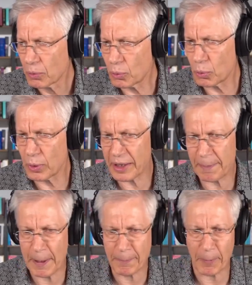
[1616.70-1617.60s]
Where the
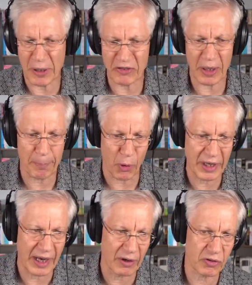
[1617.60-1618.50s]
people basically
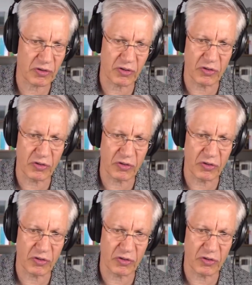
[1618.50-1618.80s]
pointing out